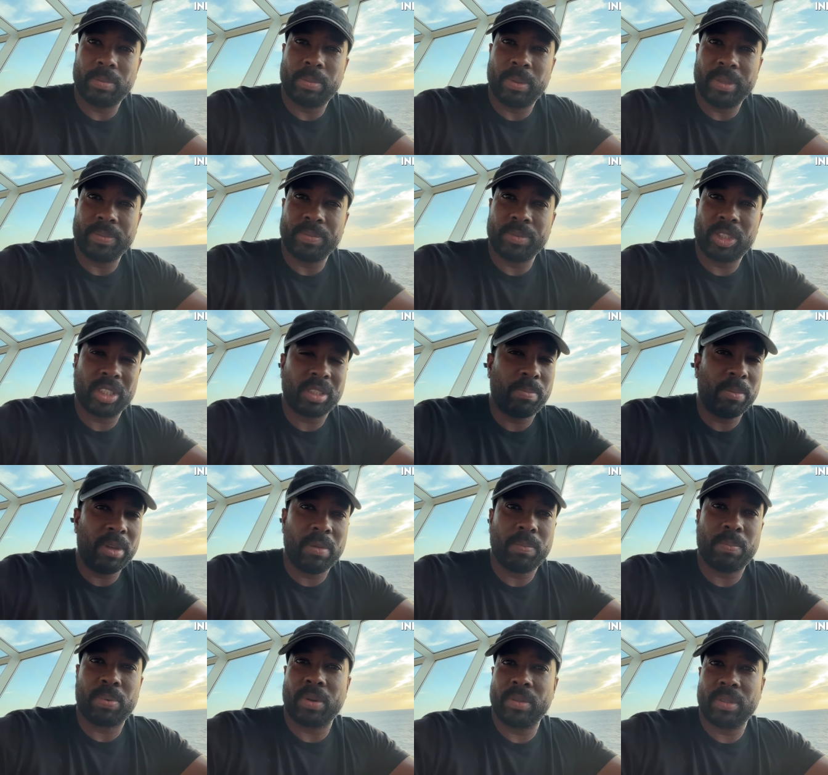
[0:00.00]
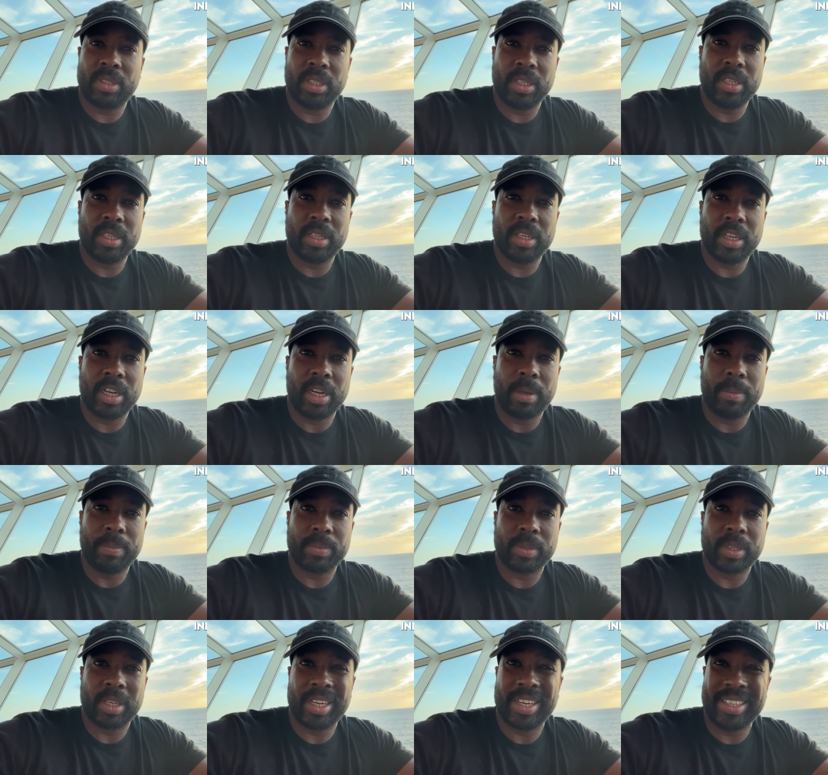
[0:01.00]
but just meat protein, and
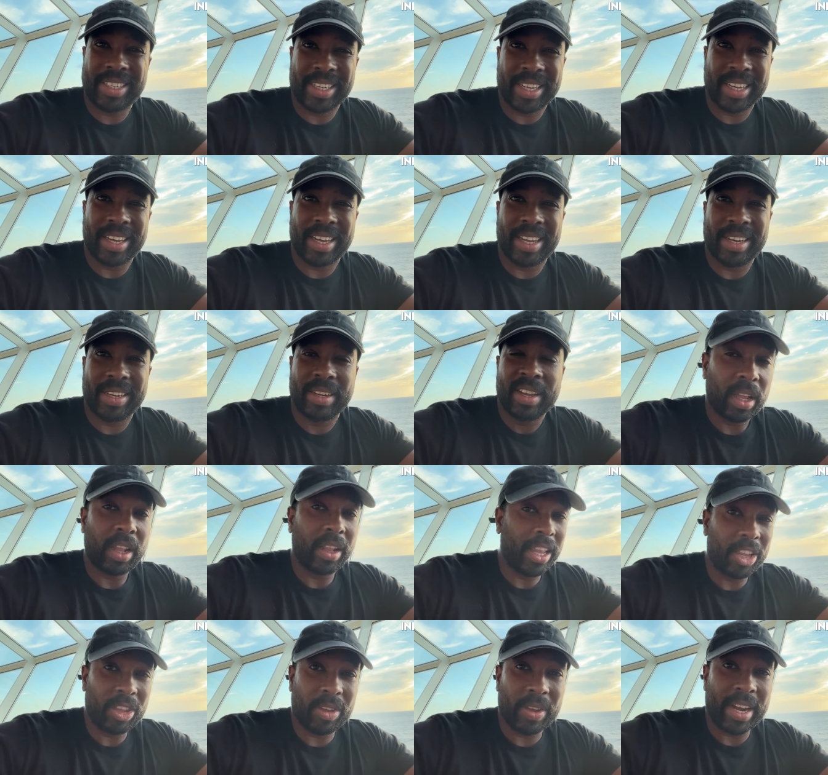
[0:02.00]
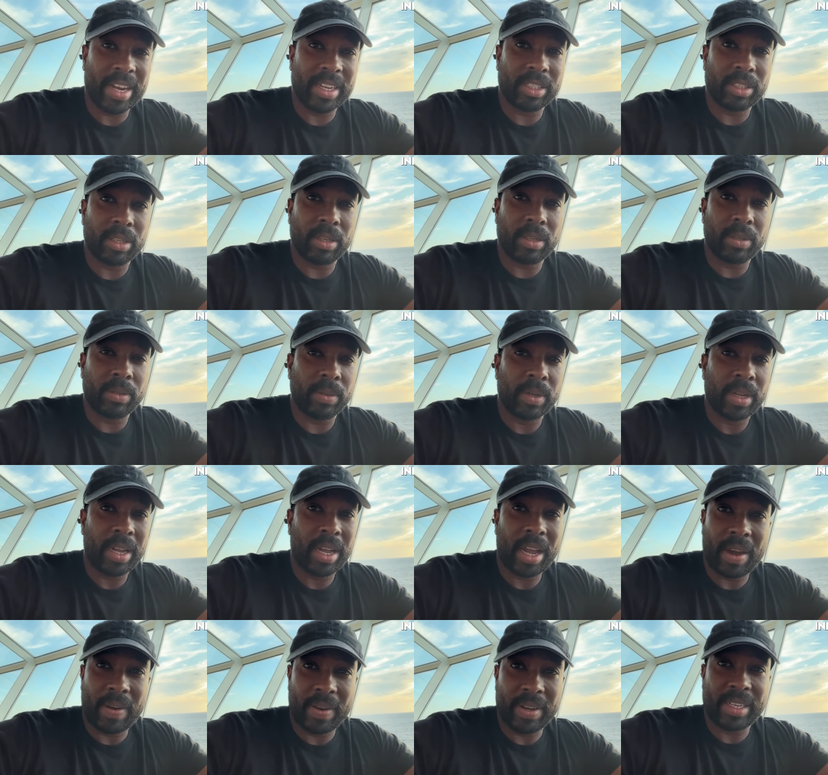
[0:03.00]
I'm gonna dig in, let you guys know
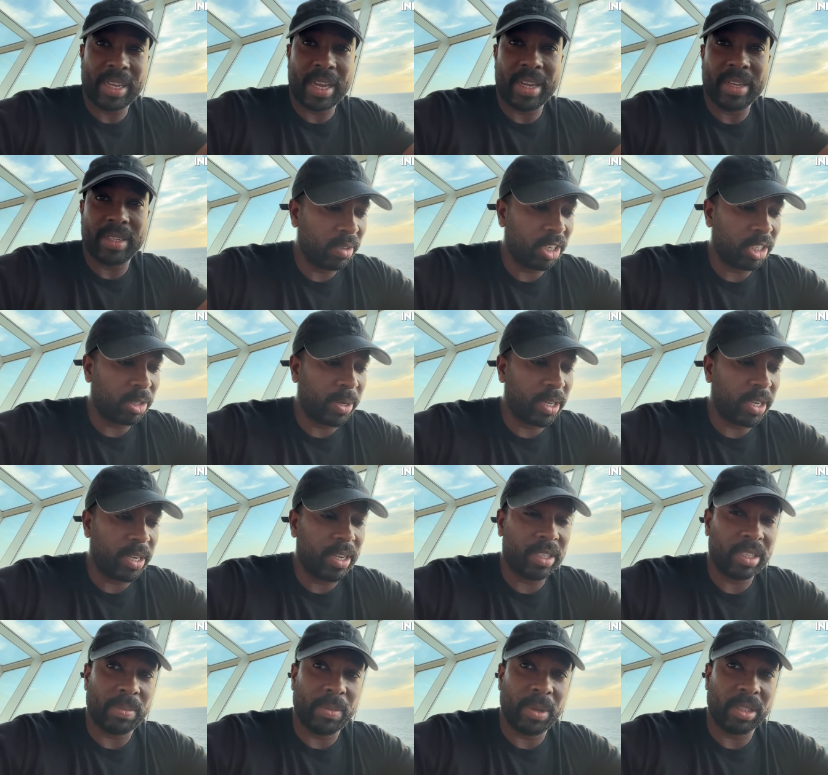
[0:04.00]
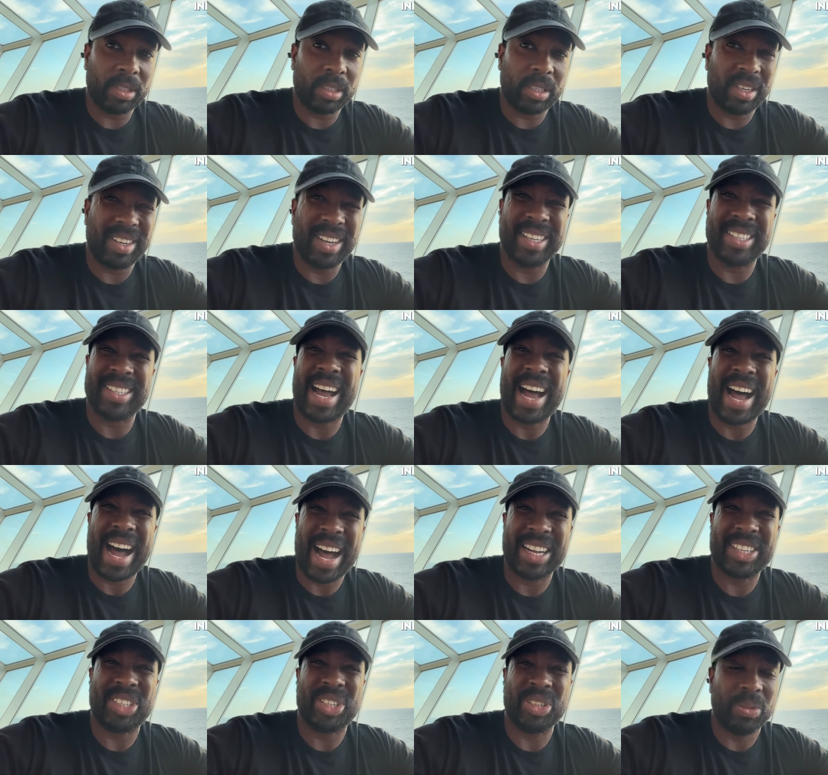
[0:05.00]
how it tastes. looks pretty good, smells good, it's
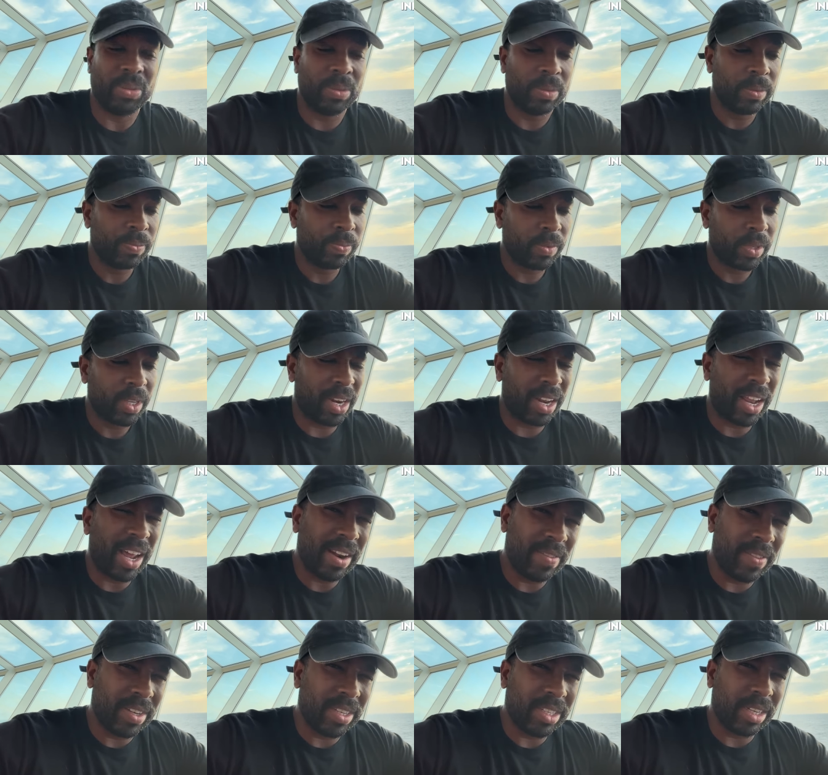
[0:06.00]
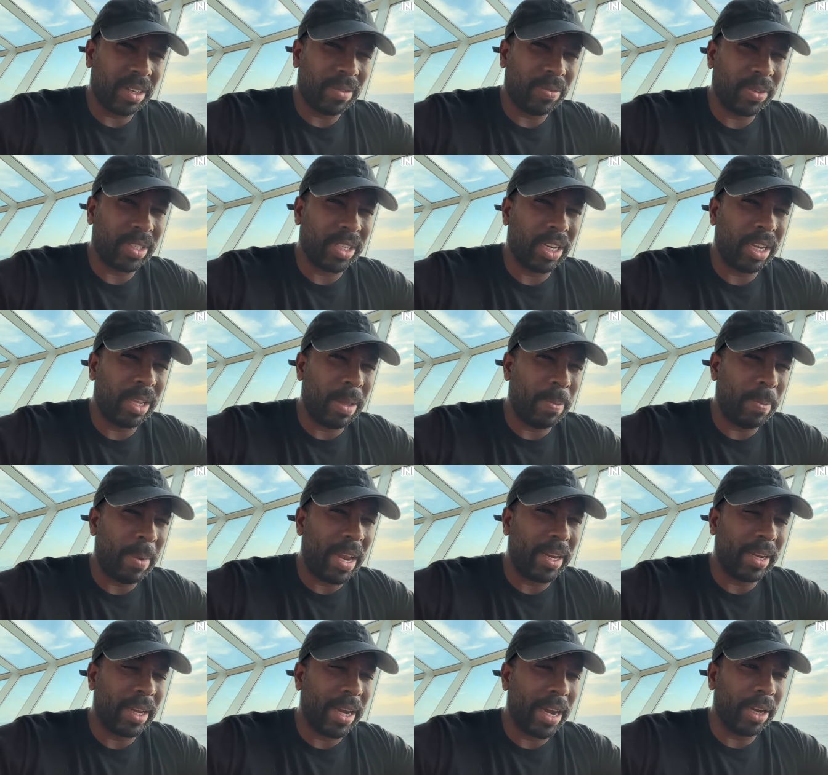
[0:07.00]
hot too. And a lot of this stuff was in the
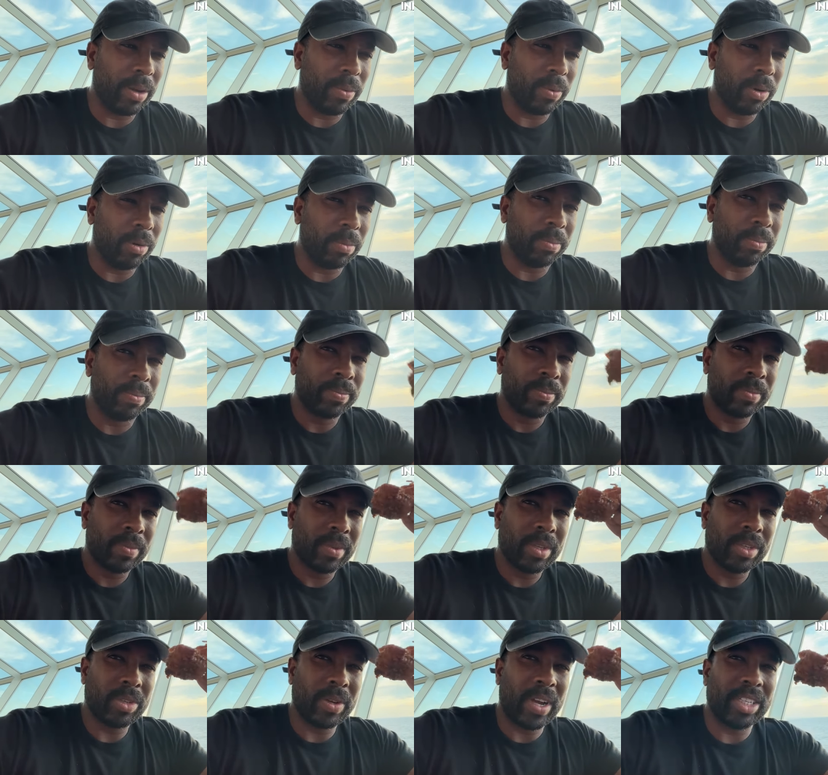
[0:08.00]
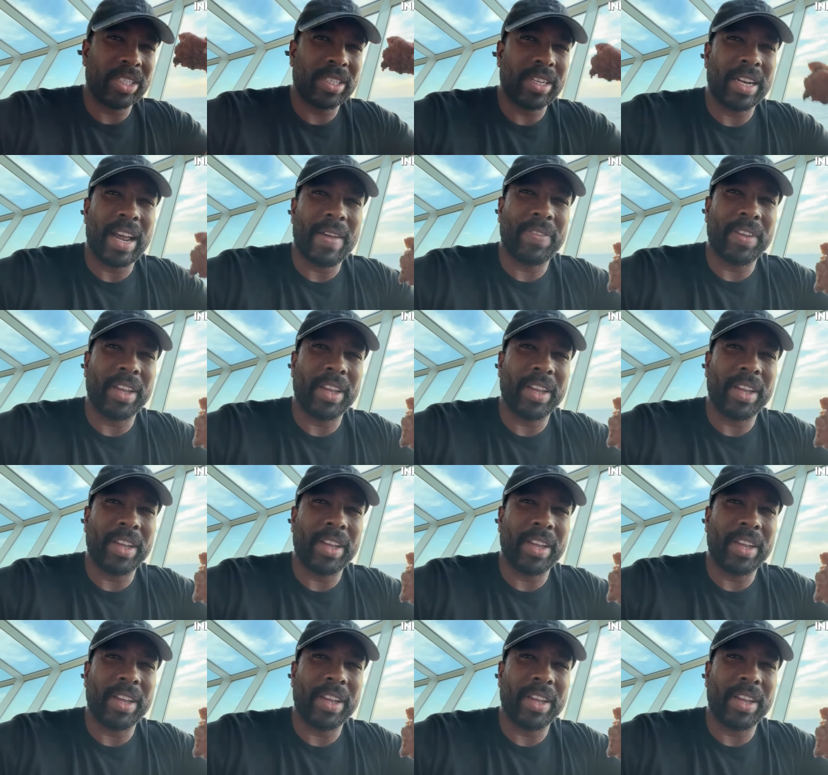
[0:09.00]
main dining room, so I just didn't have to